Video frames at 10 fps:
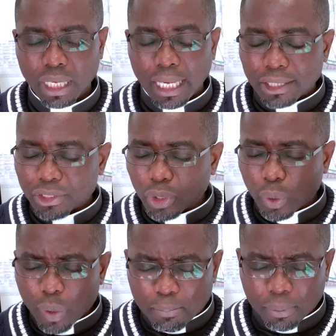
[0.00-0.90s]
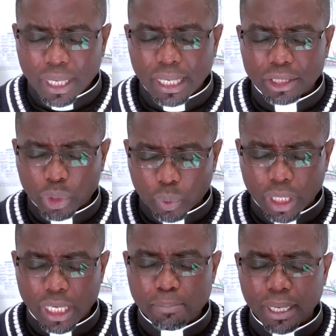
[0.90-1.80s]
And so we pray that you will
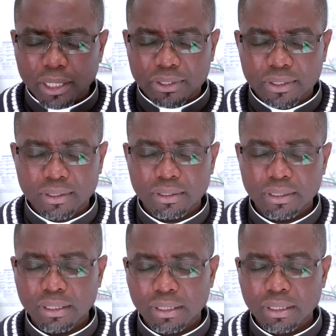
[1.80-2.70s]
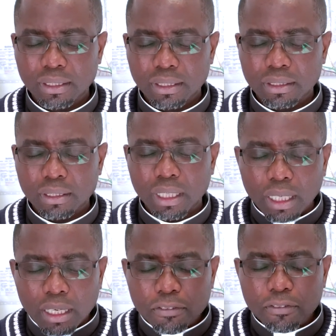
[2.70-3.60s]
help us to
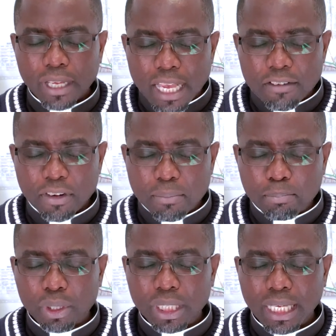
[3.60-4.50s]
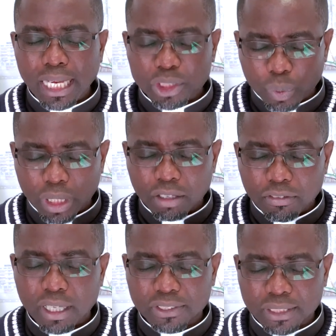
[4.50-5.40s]
love everybody as we love
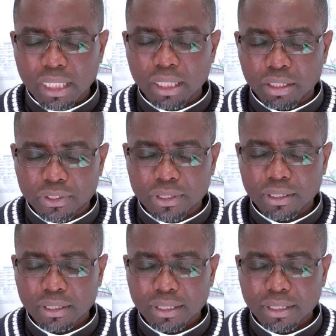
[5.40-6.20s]
ourselves,